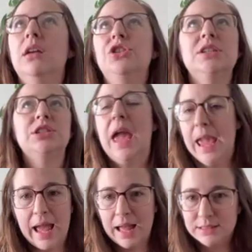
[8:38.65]
just
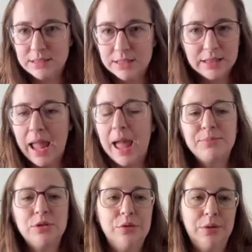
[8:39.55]
chaos,
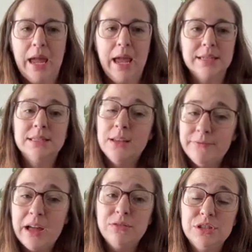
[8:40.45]
absolute chaos. The
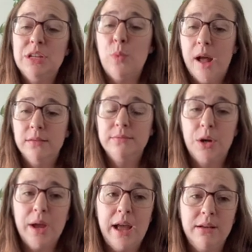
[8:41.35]
sunflowers did well.
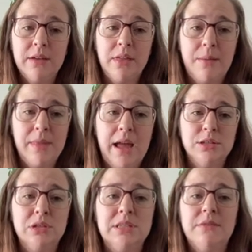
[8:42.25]
Okay, I'll give them
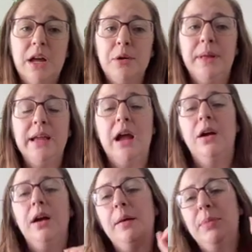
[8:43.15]
that. So the sunflower play
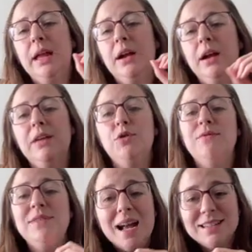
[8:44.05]
area. If you
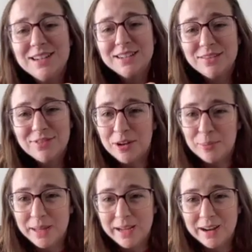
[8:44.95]
have not seen our
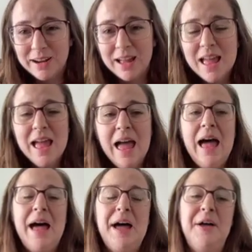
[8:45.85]
sunflower play area,
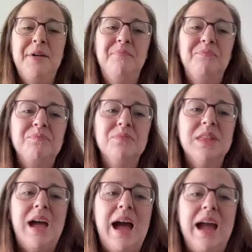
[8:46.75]

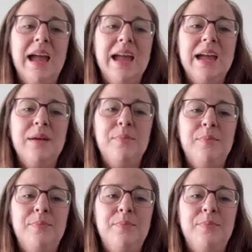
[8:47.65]
I